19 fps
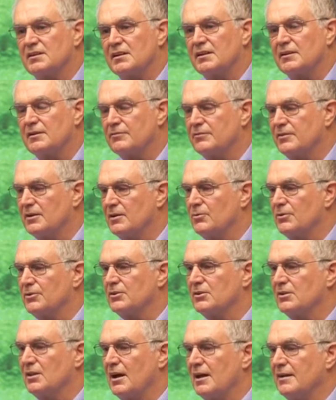to interfere with
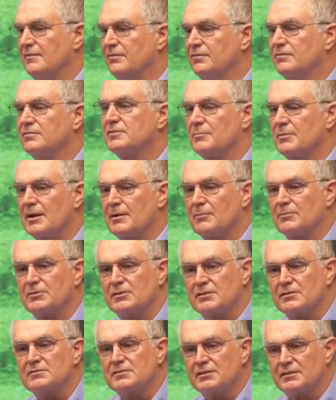her life, to be
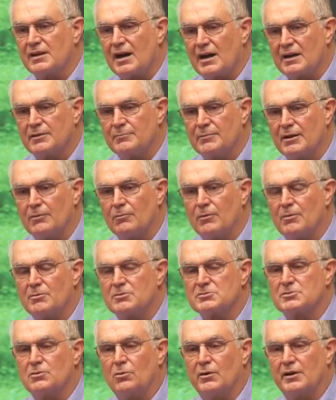able to document what
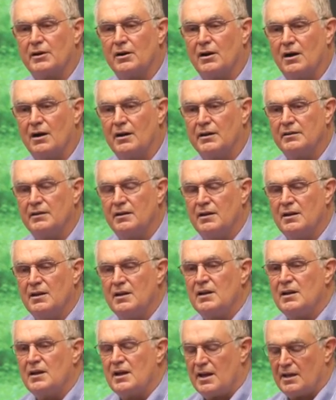was going on.
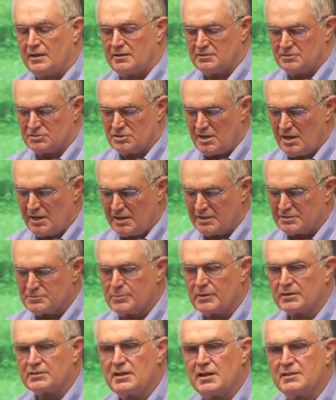And she had
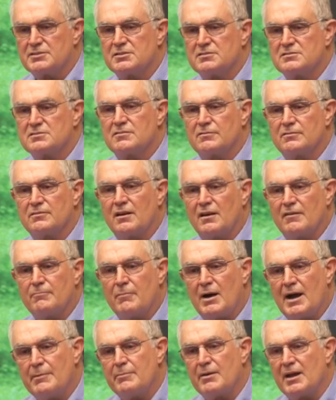expectations of
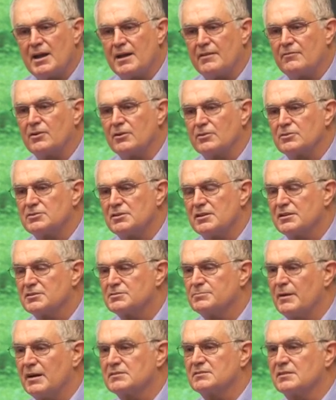my behavior. She
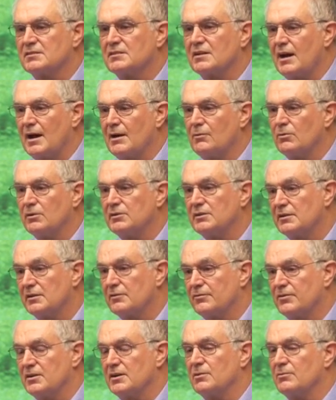expected that I wouldn't
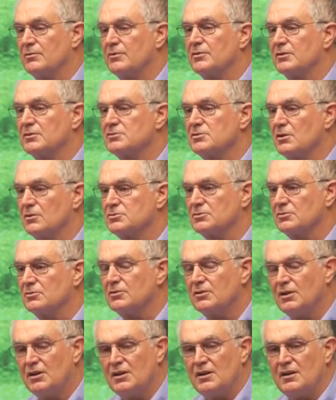interfere with her
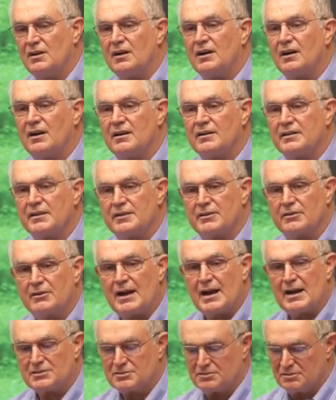social
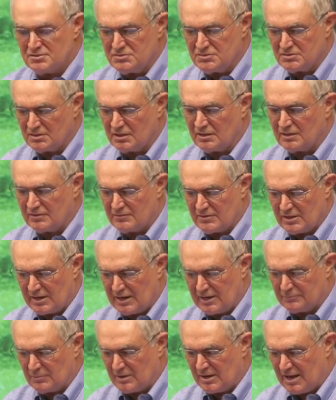interactions, that
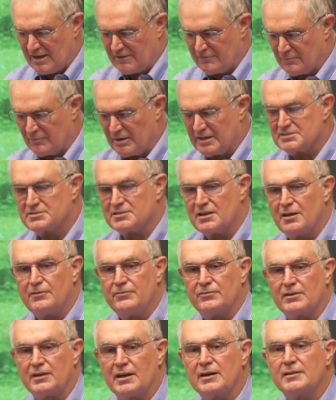I'd behave
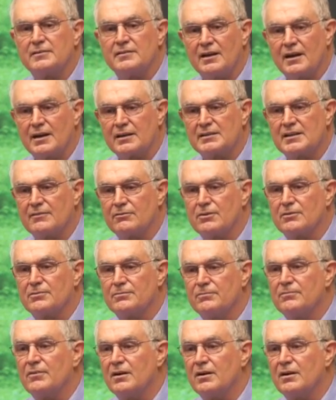myself, and I'd give her